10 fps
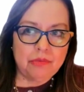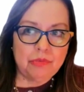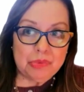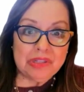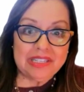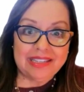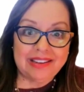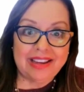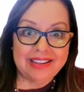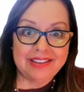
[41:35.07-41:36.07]
we really
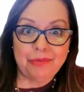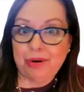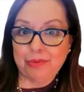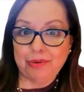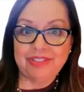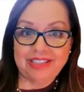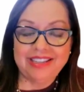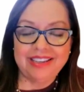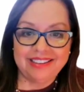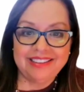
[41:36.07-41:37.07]
like what we're
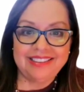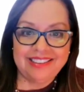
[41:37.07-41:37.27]
seeing,